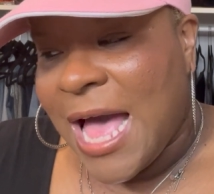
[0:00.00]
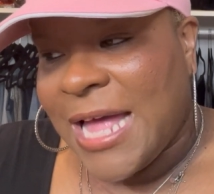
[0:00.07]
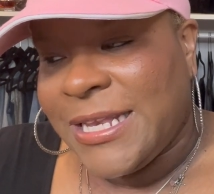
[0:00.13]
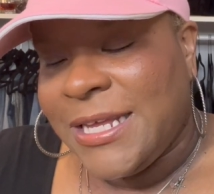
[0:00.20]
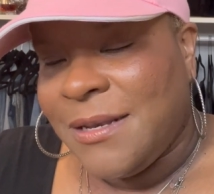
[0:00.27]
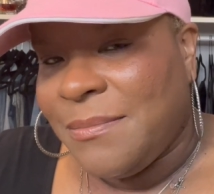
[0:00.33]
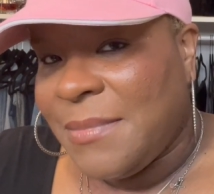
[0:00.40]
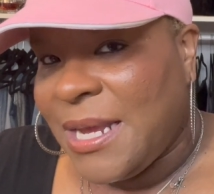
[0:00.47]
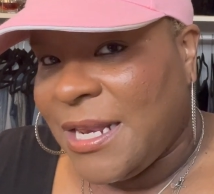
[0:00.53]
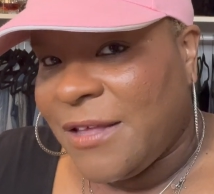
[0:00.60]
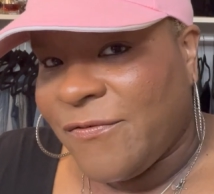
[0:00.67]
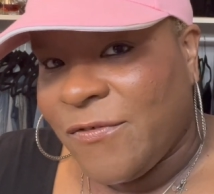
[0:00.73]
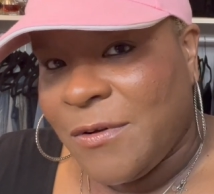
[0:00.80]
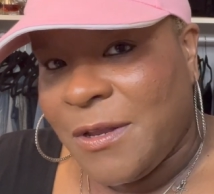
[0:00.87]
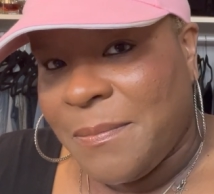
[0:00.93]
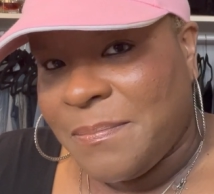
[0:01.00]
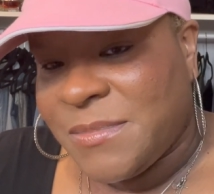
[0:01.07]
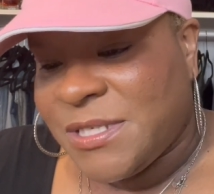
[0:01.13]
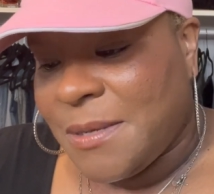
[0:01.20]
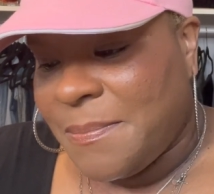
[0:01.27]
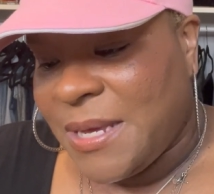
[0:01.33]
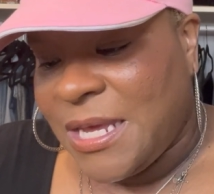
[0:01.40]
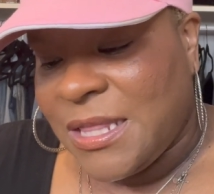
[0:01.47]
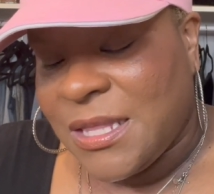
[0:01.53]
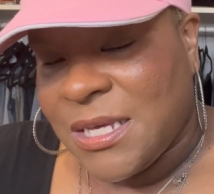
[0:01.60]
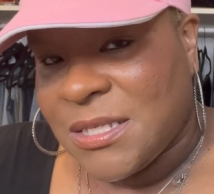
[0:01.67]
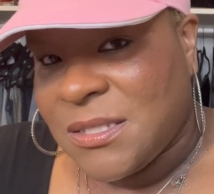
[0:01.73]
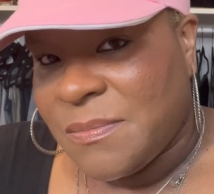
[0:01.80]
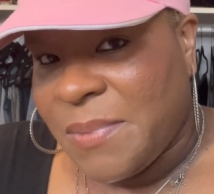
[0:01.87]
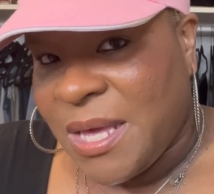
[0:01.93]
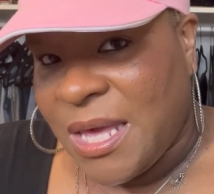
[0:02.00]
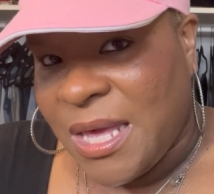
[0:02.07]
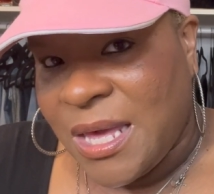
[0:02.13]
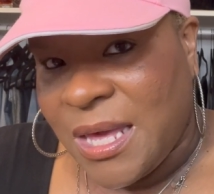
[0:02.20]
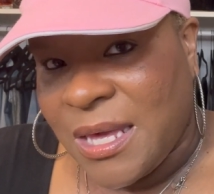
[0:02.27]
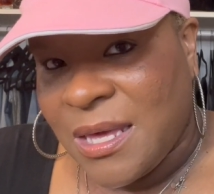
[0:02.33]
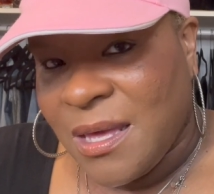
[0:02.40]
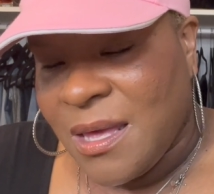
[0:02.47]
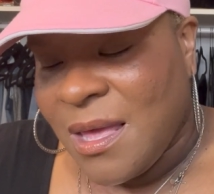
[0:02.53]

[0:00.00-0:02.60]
I didn't mean it for it to be this big,